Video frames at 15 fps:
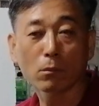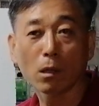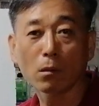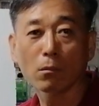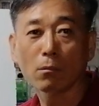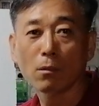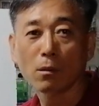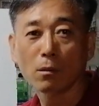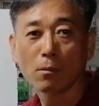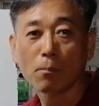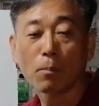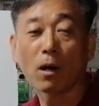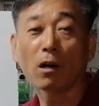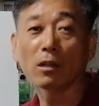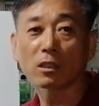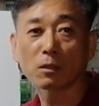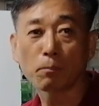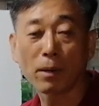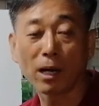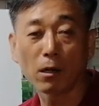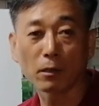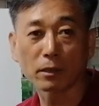Then
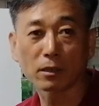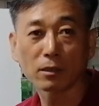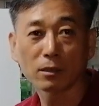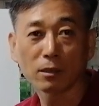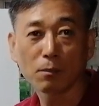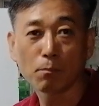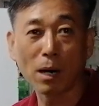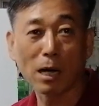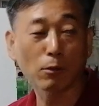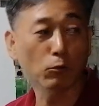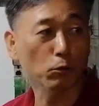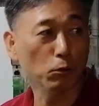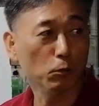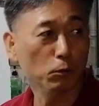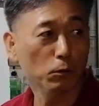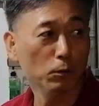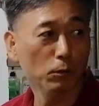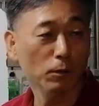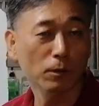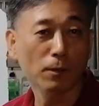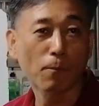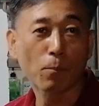part. Bangu.
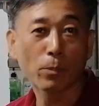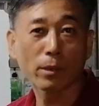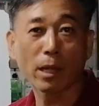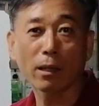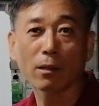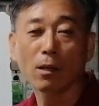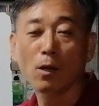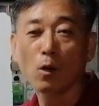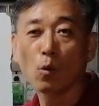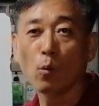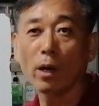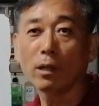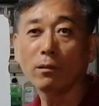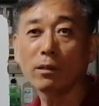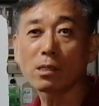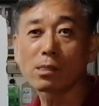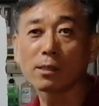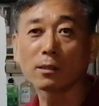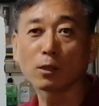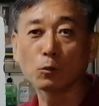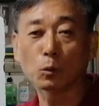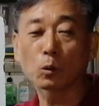Then when this
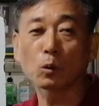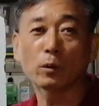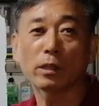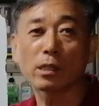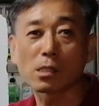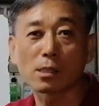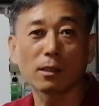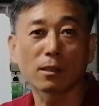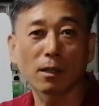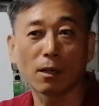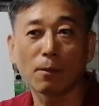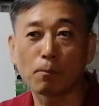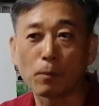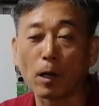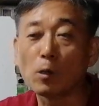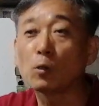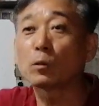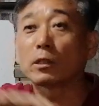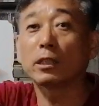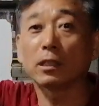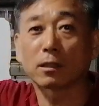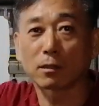the utto this the
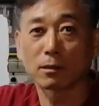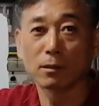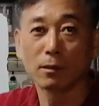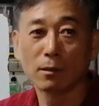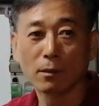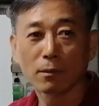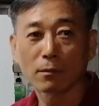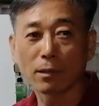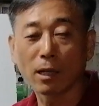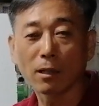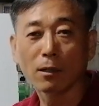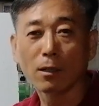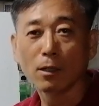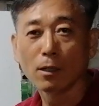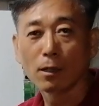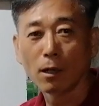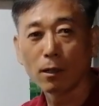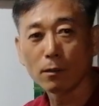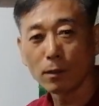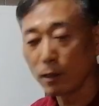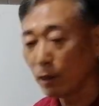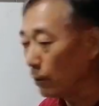polluted. Then
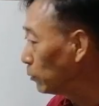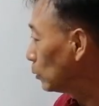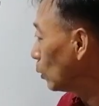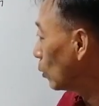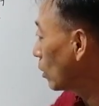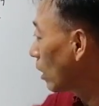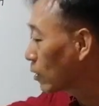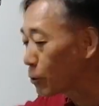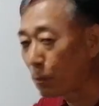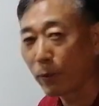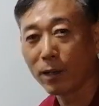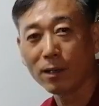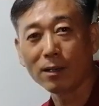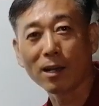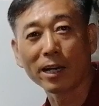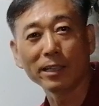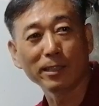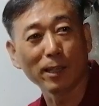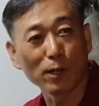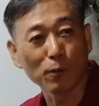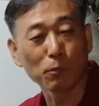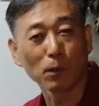even though gospel I
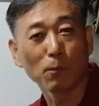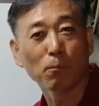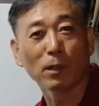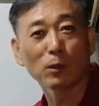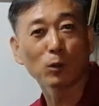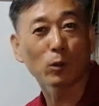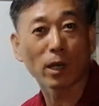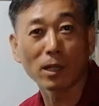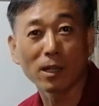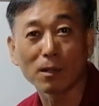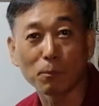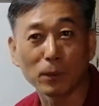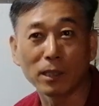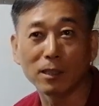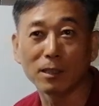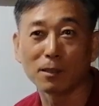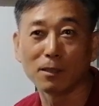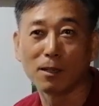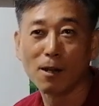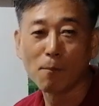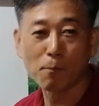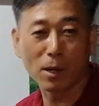deliver, but you cannot be
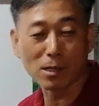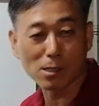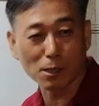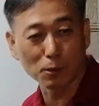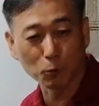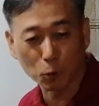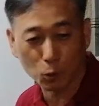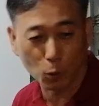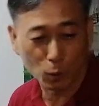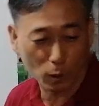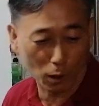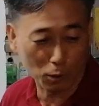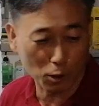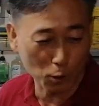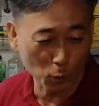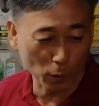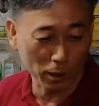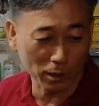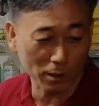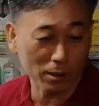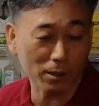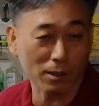here. Partially utto
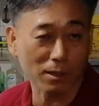continually.